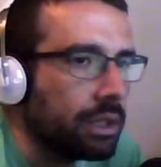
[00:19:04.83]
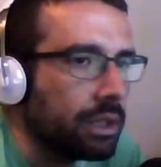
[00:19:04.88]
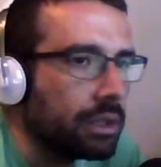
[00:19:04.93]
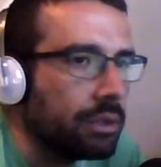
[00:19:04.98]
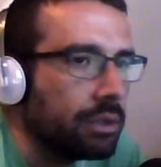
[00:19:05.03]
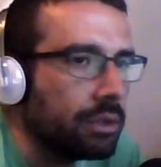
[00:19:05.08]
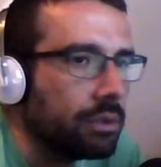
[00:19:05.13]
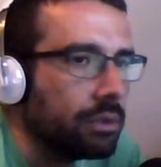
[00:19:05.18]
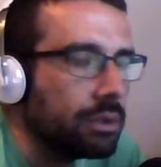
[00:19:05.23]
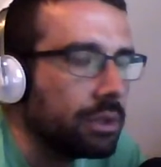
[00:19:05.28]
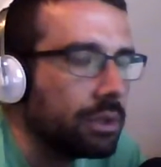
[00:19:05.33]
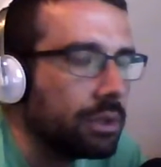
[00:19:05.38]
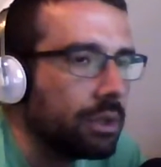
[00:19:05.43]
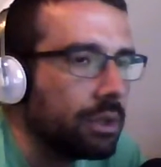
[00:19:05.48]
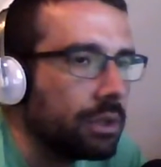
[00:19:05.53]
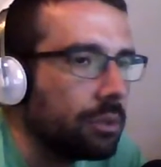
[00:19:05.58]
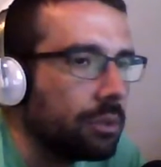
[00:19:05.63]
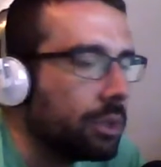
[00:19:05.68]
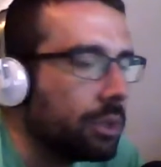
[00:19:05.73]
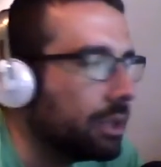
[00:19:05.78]
like you were just
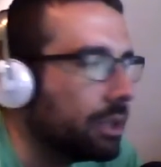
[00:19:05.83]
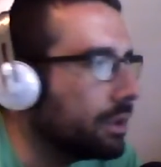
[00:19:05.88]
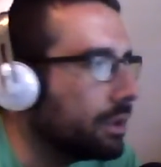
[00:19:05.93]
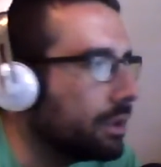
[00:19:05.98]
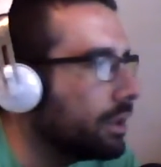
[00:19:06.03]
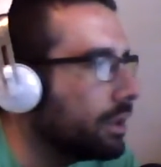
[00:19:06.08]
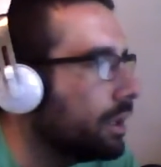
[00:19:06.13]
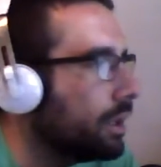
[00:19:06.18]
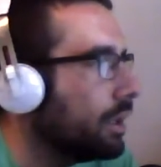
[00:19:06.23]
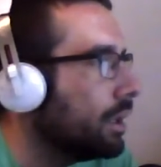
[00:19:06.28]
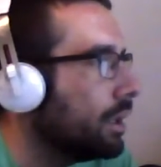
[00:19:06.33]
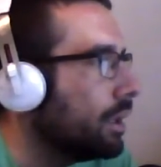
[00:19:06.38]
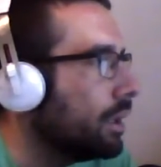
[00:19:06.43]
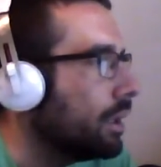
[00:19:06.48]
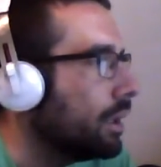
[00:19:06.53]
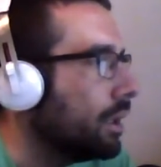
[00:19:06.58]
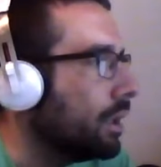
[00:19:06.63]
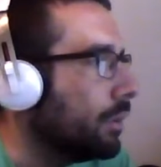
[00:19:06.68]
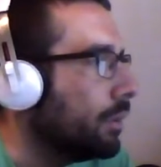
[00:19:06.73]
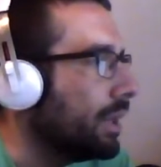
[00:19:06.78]
talking about.
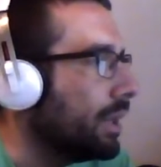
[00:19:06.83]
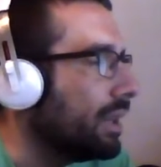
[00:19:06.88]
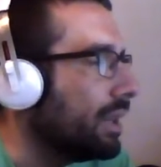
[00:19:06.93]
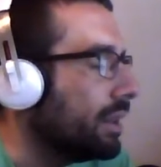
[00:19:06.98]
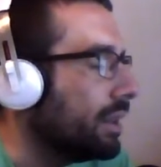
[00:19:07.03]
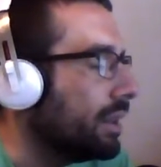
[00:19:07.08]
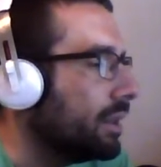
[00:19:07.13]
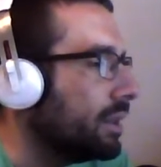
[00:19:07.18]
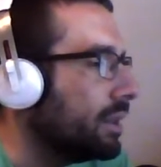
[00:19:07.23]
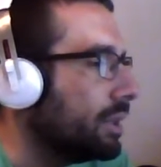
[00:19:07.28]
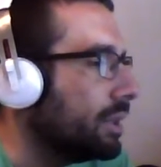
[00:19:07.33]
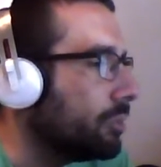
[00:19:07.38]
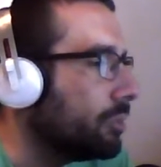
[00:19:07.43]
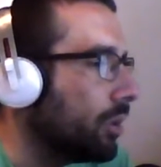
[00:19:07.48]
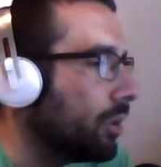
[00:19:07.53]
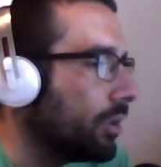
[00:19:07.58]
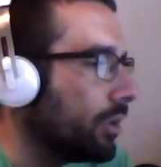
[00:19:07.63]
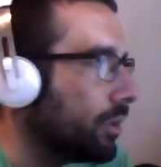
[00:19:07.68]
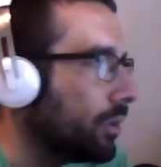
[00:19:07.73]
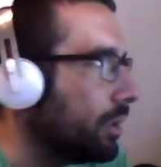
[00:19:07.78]
And these
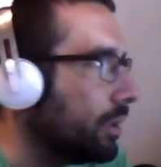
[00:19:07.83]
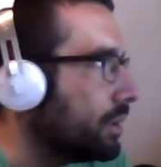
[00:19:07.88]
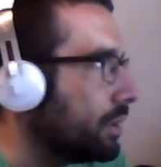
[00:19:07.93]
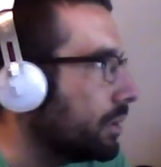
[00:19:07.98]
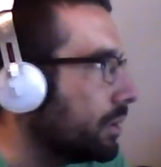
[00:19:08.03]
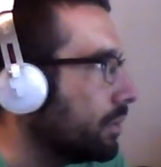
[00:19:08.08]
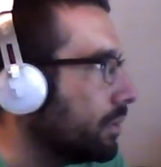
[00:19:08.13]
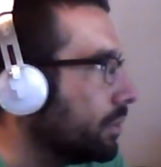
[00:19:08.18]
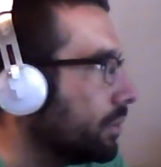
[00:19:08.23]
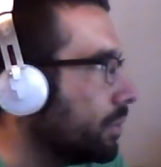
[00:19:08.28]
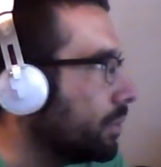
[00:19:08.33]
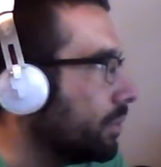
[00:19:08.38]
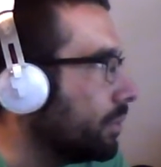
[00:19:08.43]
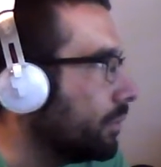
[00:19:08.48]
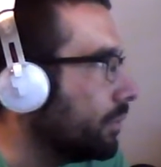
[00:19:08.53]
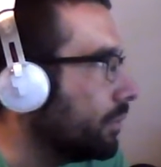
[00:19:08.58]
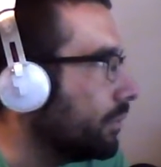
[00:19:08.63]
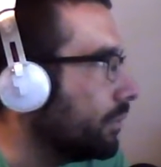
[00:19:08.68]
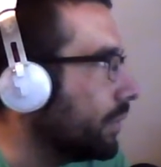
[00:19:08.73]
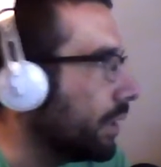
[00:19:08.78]
par 3s are
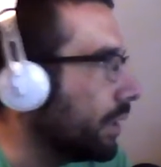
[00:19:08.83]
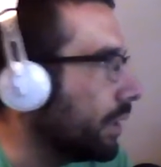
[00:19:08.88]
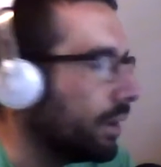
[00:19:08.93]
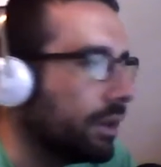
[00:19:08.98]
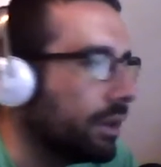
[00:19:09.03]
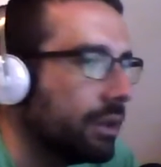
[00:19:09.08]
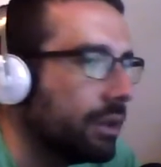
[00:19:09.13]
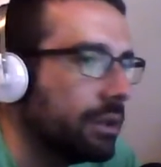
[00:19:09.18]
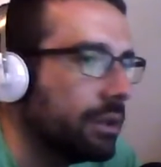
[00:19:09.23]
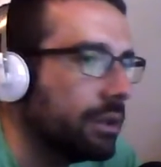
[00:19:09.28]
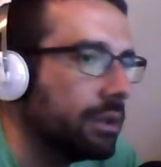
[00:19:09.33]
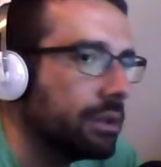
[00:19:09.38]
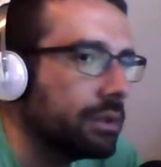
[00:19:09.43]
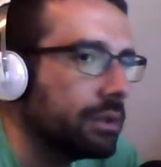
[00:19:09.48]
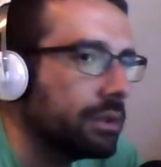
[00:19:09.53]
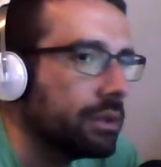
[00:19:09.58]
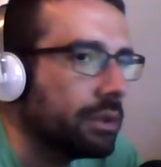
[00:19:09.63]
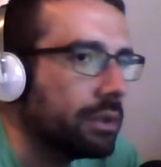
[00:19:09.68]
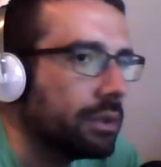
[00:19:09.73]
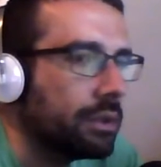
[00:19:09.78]
very long,
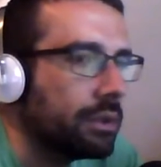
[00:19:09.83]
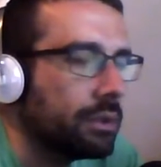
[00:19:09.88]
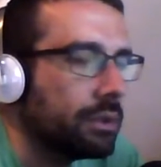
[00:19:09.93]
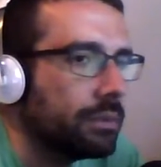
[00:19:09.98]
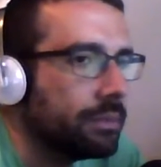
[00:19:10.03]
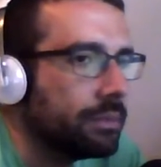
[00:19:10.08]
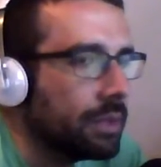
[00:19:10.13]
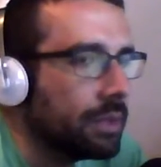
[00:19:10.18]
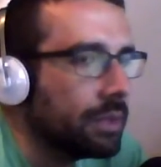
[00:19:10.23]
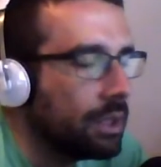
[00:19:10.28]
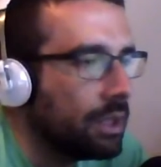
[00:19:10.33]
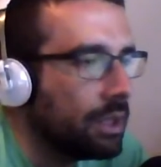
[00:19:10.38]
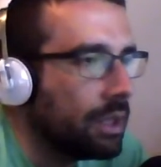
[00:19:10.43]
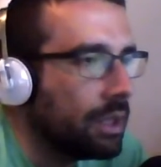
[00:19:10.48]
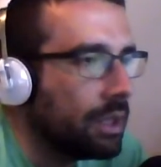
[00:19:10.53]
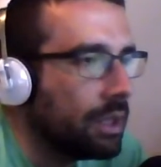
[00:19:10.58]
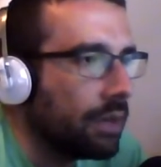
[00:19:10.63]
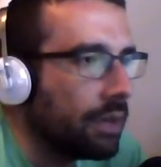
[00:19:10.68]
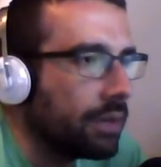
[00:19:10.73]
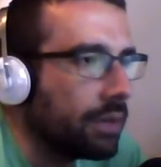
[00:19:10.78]
so
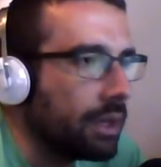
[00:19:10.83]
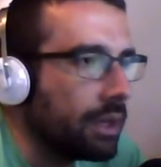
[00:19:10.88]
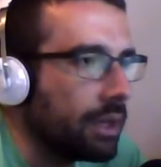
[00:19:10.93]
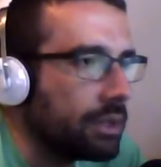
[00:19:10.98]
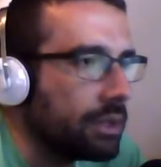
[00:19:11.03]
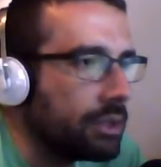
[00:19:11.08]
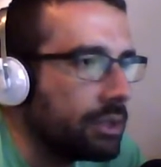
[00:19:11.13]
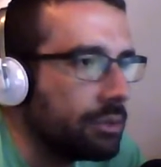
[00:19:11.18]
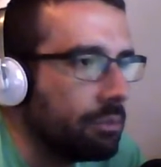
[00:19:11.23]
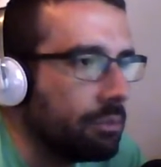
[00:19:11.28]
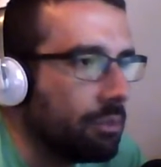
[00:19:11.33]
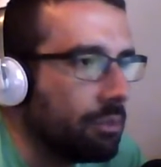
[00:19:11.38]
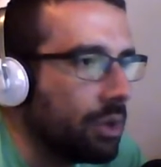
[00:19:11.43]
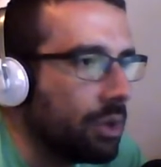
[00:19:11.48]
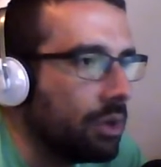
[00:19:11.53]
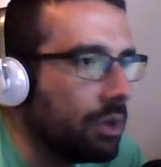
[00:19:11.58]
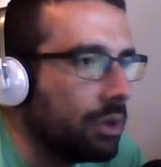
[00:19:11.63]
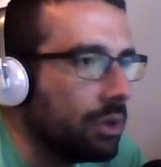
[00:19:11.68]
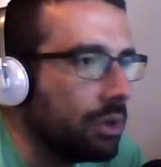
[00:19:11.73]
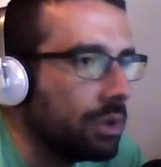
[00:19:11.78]
I've got a
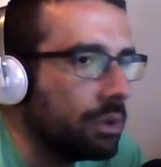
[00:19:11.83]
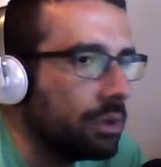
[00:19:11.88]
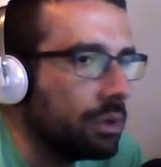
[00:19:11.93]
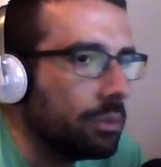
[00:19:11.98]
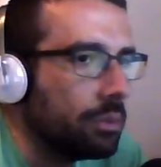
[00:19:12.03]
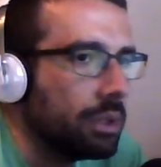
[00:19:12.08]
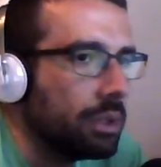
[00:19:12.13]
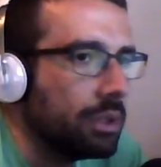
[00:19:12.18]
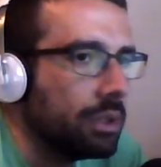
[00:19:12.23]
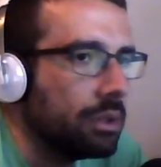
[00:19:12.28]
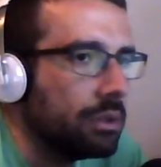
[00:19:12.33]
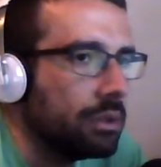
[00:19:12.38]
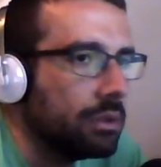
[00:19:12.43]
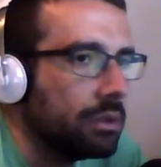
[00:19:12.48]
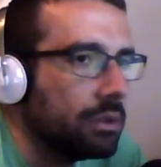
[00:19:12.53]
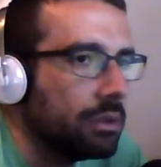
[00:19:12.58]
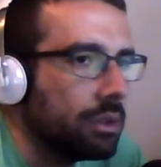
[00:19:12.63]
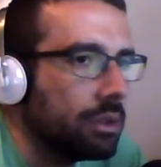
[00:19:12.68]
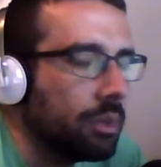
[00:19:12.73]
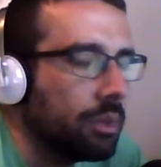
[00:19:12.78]
small little bit on
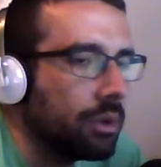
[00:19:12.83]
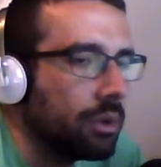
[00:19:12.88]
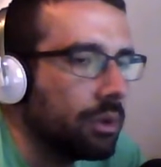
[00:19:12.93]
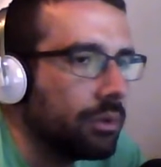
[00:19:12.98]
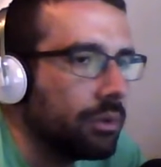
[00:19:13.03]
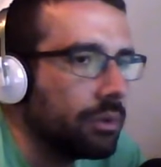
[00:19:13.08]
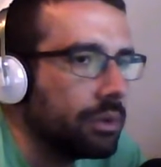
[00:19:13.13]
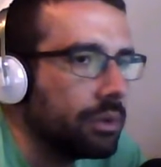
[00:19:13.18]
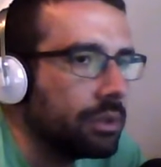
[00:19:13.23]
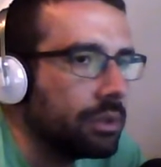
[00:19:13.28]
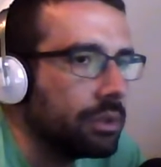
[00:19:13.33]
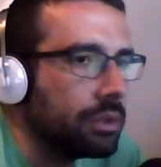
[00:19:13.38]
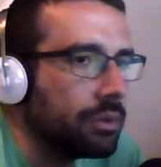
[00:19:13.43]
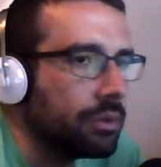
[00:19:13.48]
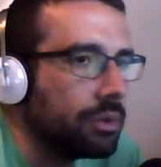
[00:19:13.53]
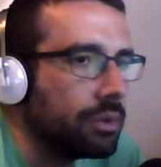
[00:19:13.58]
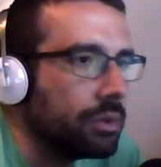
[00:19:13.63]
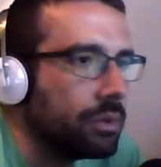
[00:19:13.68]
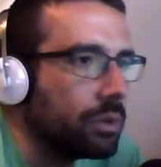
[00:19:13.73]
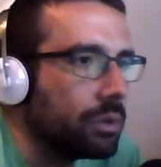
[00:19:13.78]
par 3s over
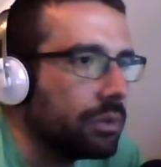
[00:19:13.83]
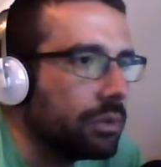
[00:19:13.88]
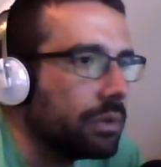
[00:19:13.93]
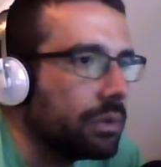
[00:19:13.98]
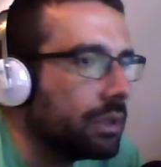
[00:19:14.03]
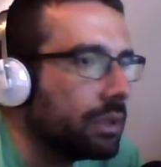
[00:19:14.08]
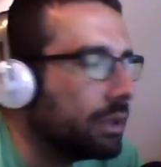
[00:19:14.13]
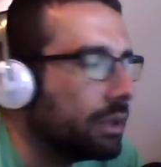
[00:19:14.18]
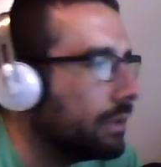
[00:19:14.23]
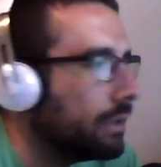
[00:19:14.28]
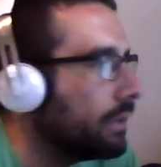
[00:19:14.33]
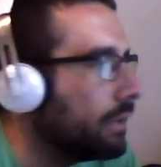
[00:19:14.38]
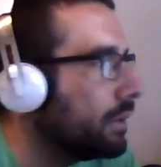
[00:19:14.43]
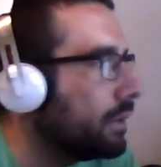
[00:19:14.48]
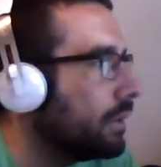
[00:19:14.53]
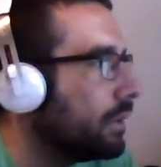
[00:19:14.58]
225.